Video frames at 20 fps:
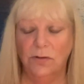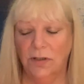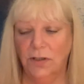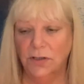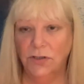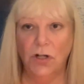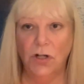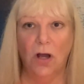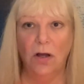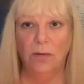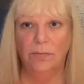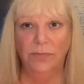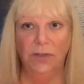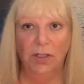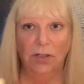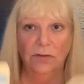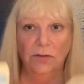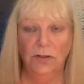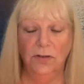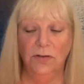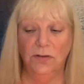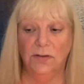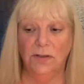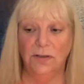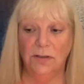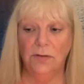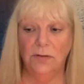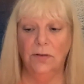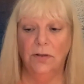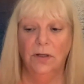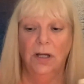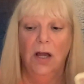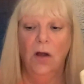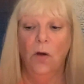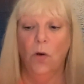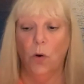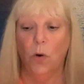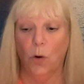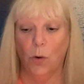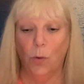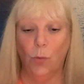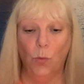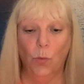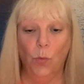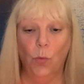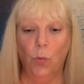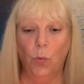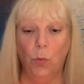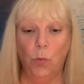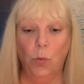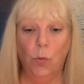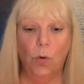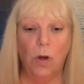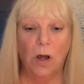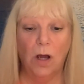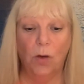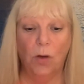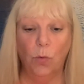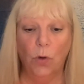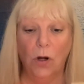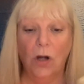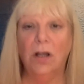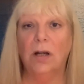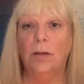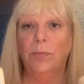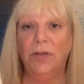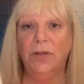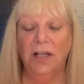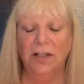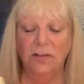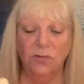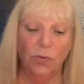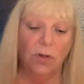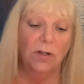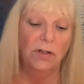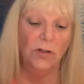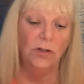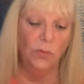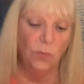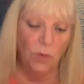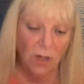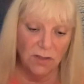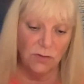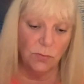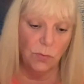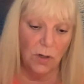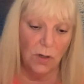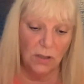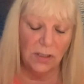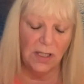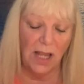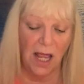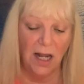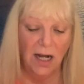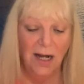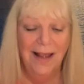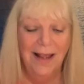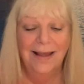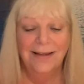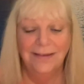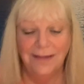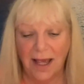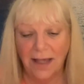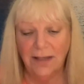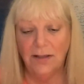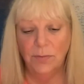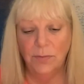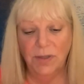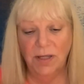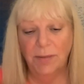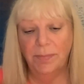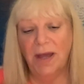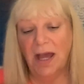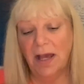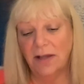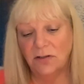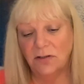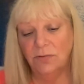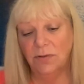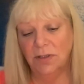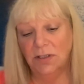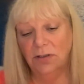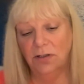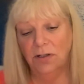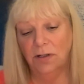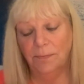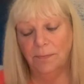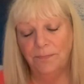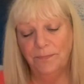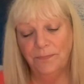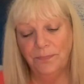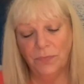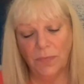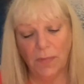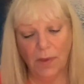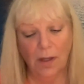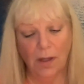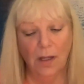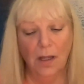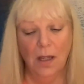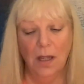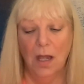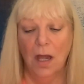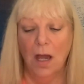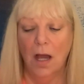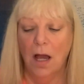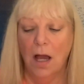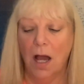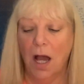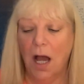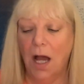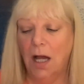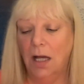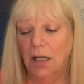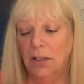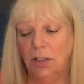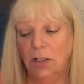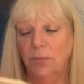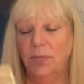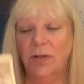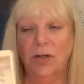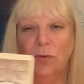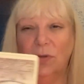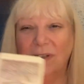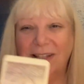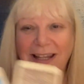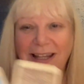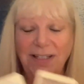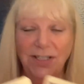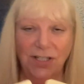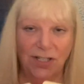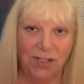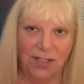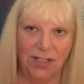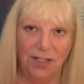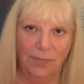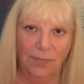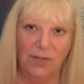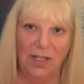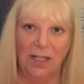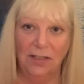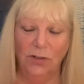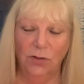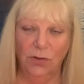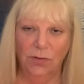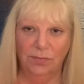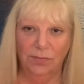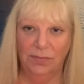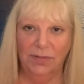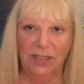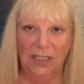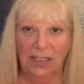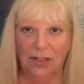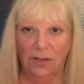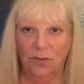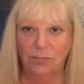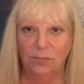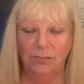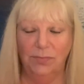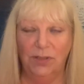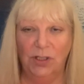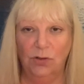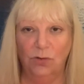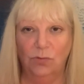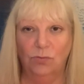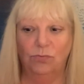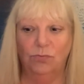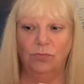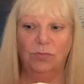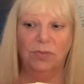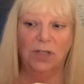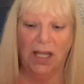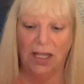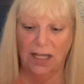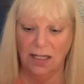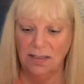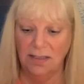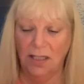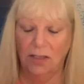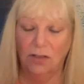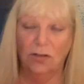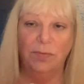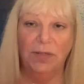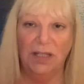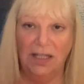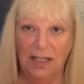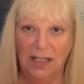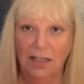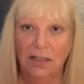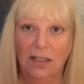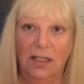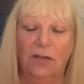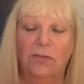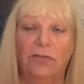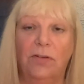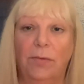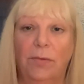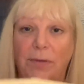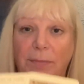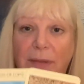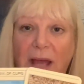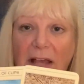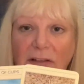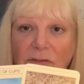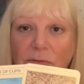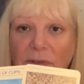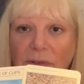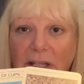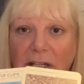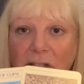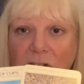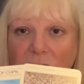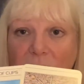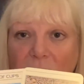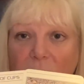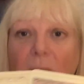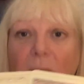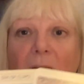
or a job you used to do, or work at a place where you once worked at. That could be a past return. Could be a relationship that you, like I said, could be healing from a past relationship,